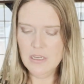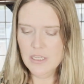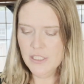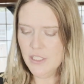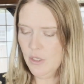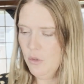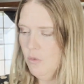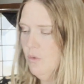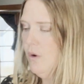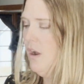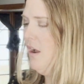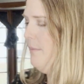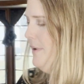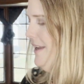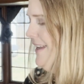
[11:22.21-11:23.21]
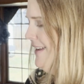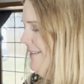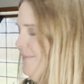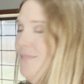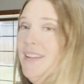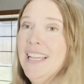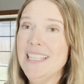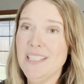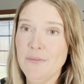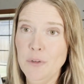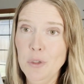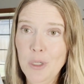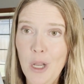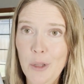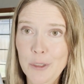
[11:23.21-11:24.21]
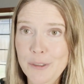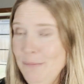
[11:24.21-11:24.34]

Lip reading: So it's full color,